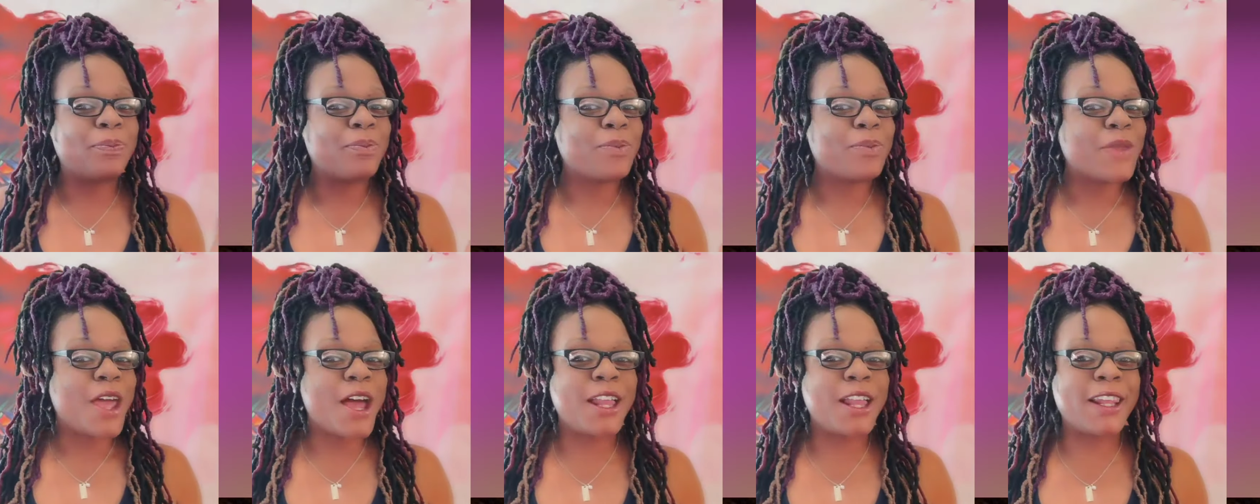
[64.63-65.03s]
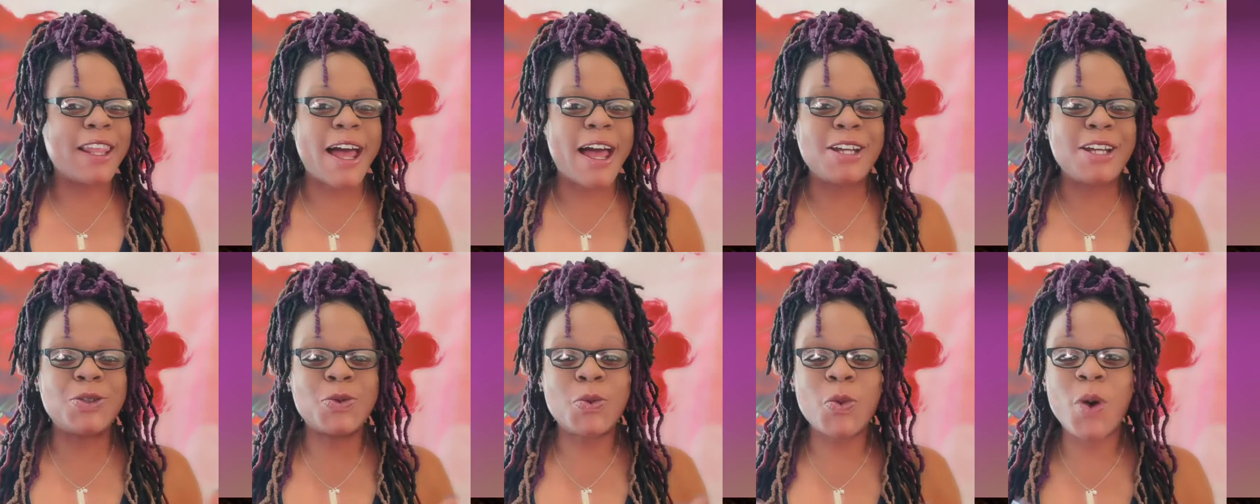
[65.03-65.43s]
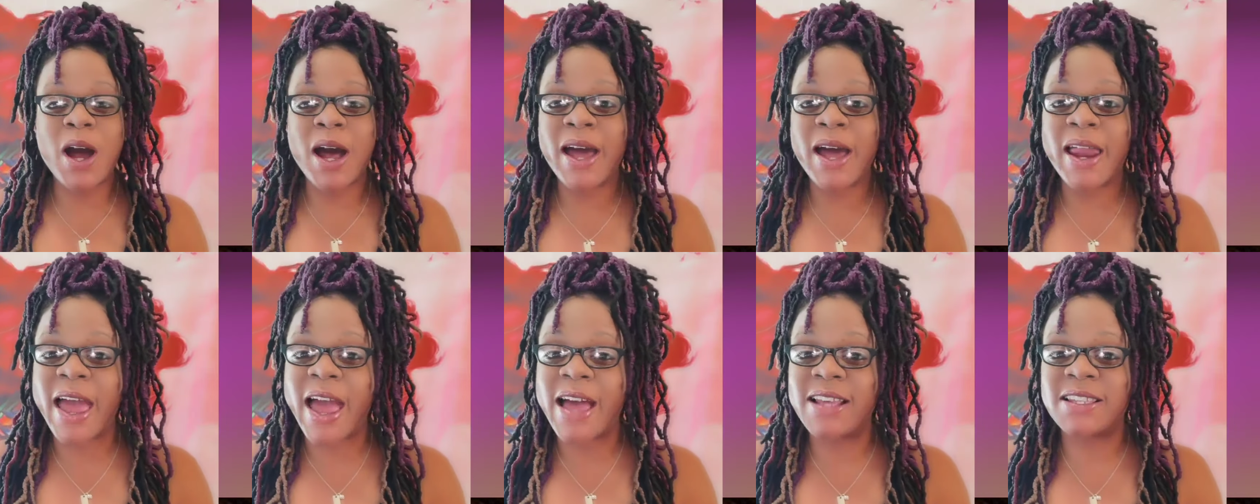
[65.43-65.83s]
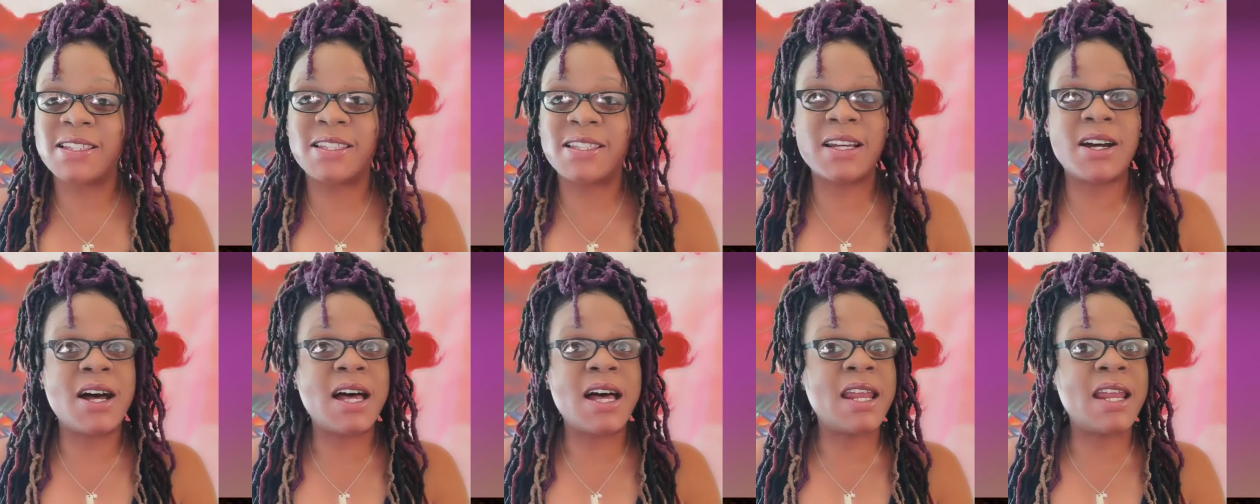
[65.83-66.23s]
Elijah Wan has
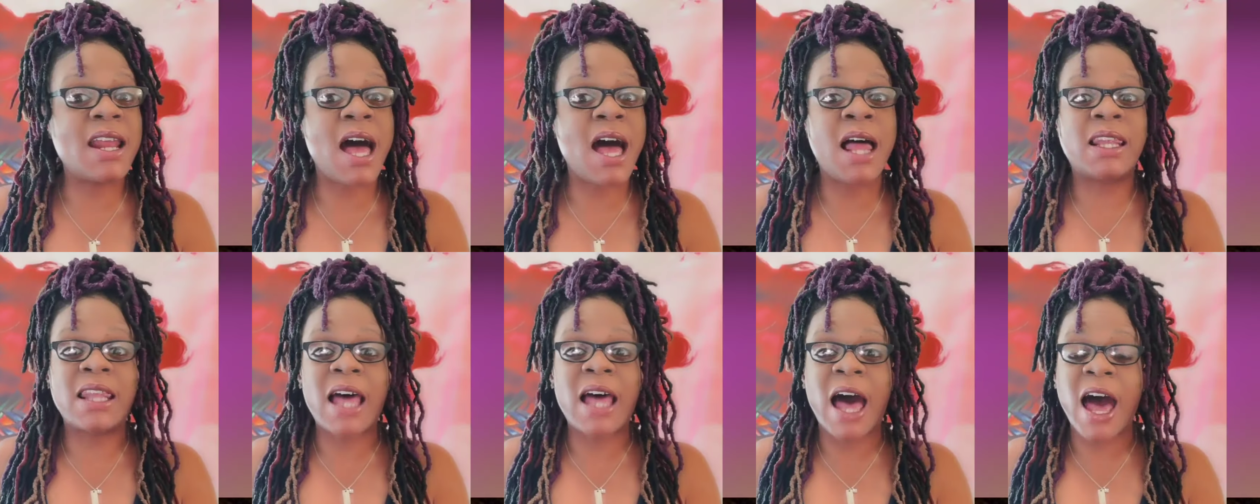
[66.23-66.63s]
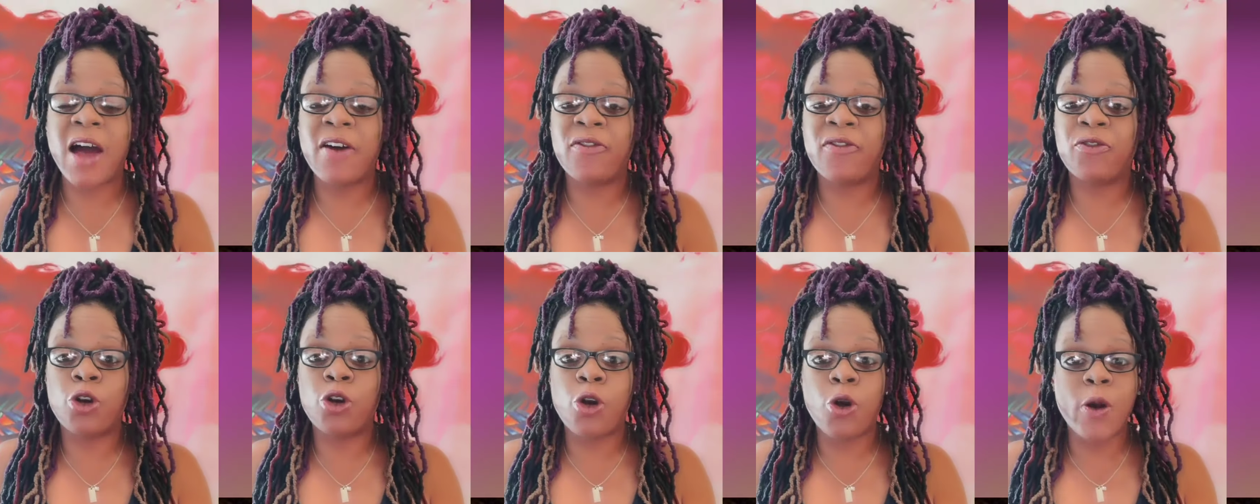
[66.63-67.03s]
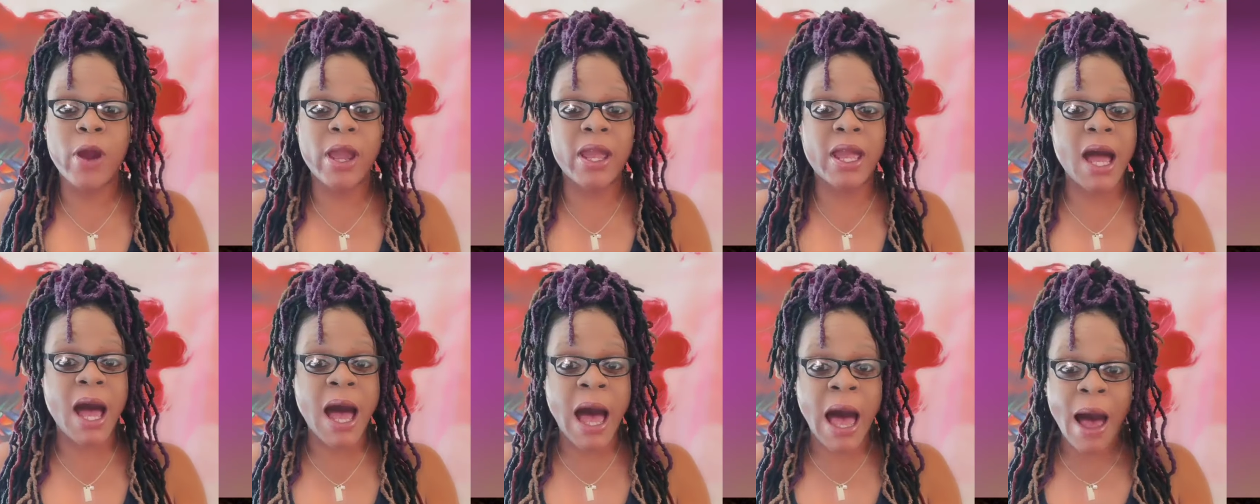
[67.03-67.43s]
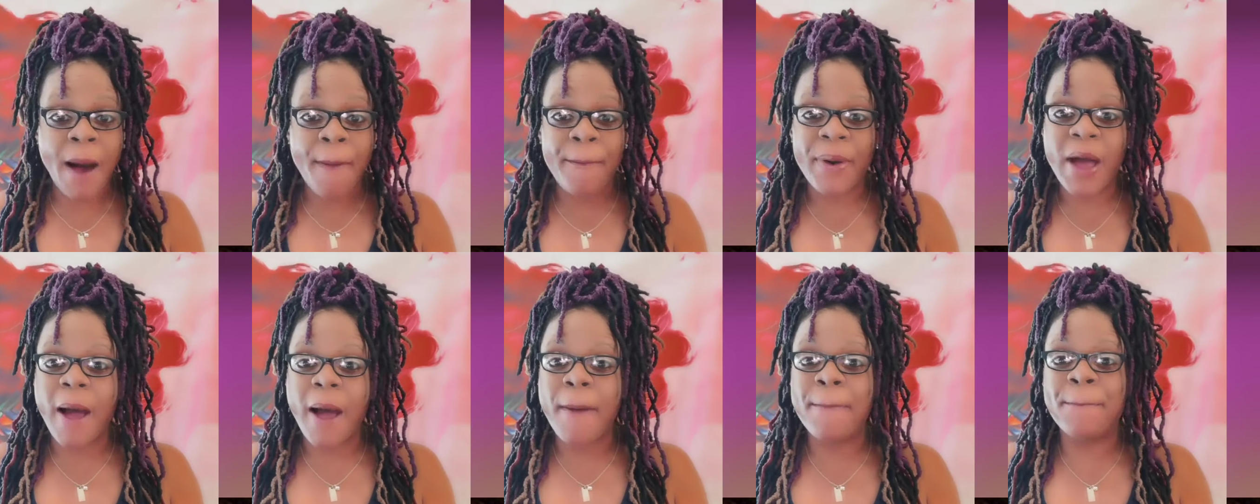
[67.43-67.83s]
done a lot of growing
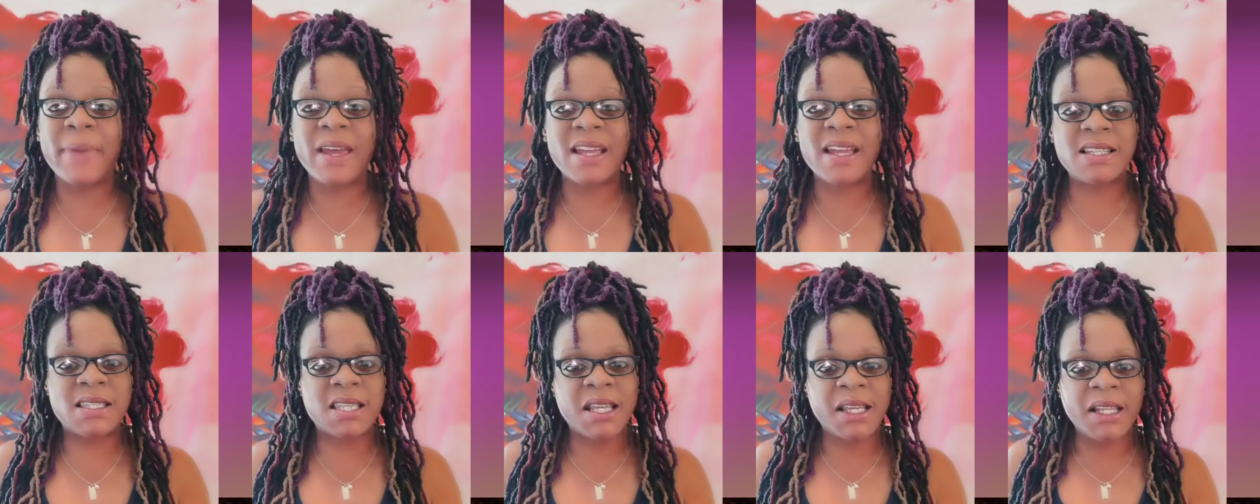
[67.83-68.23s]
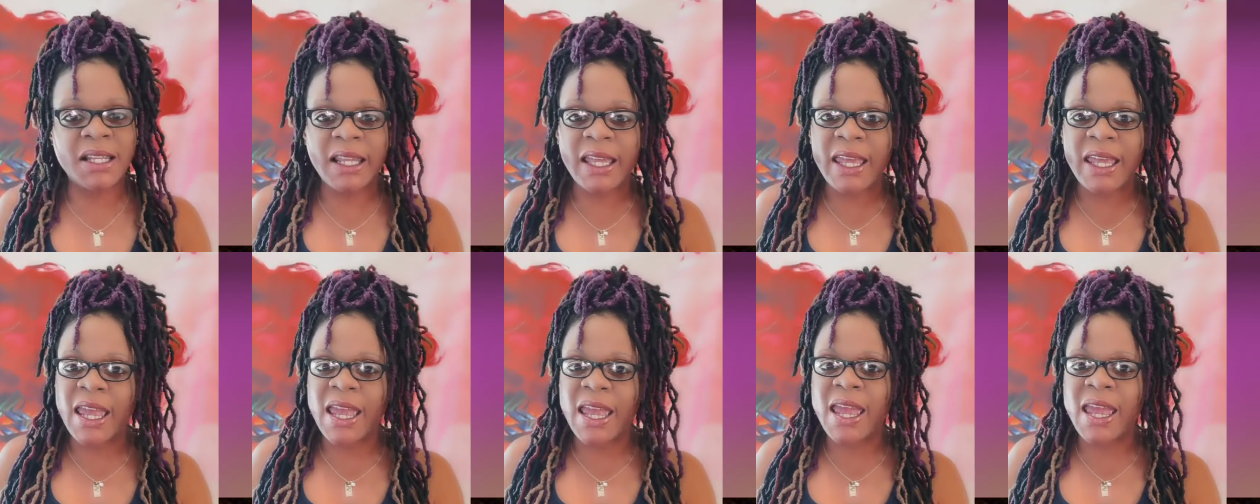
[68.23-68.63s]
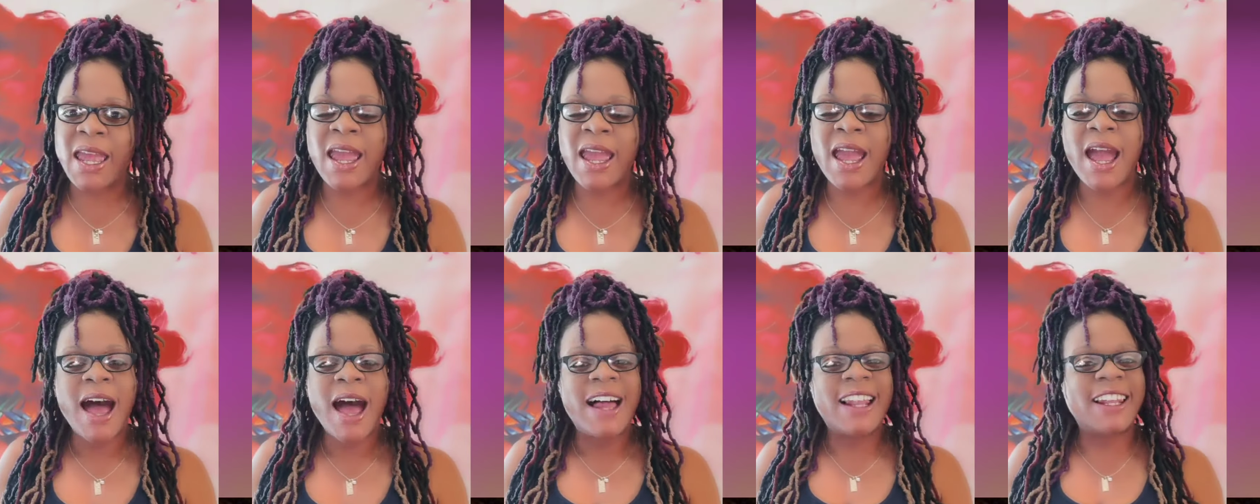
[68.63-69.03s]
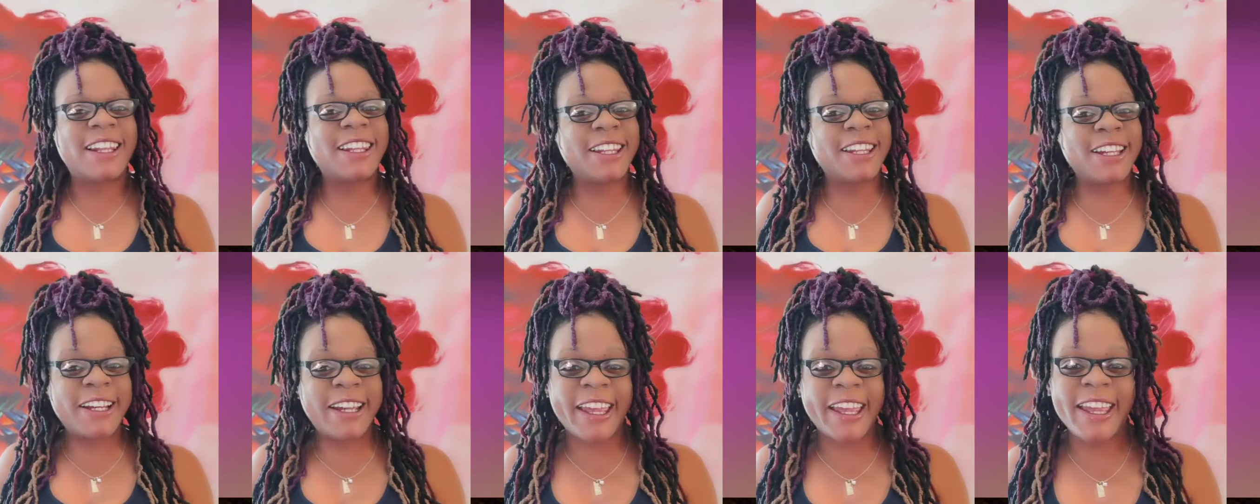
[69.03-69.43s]
up mentally,
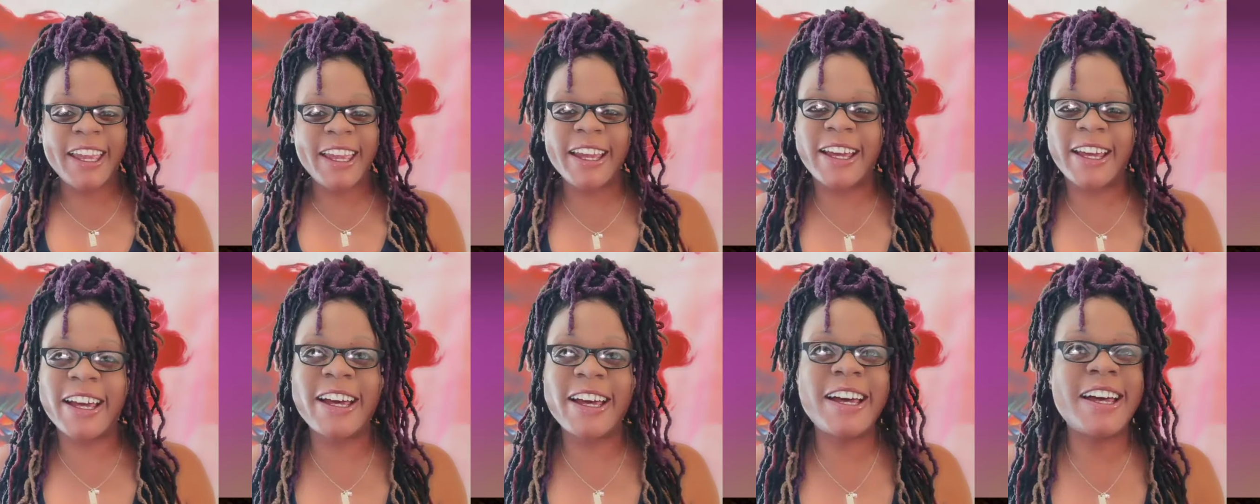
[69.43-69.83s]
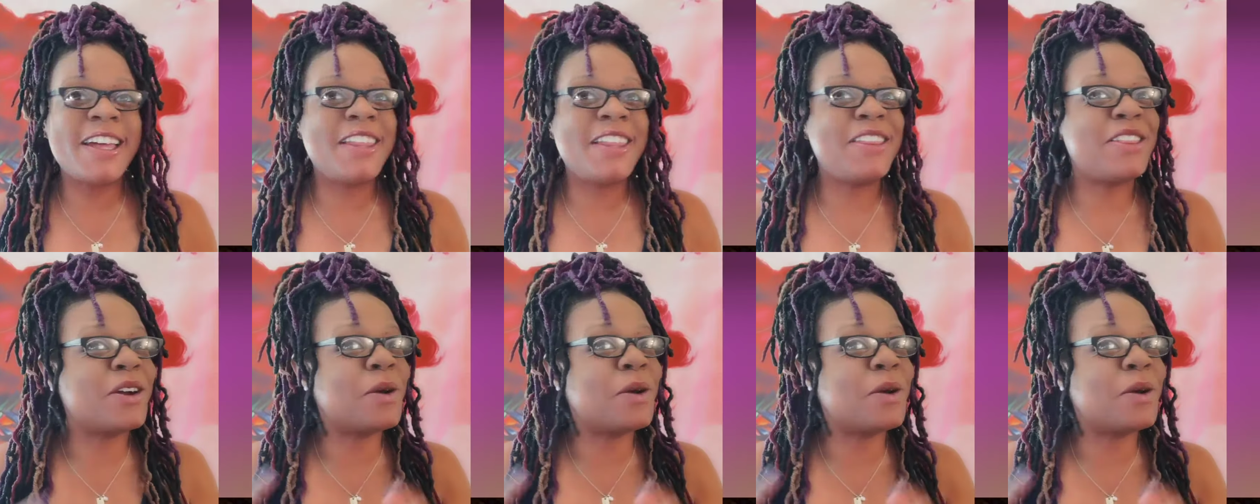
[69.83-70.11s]
looking good.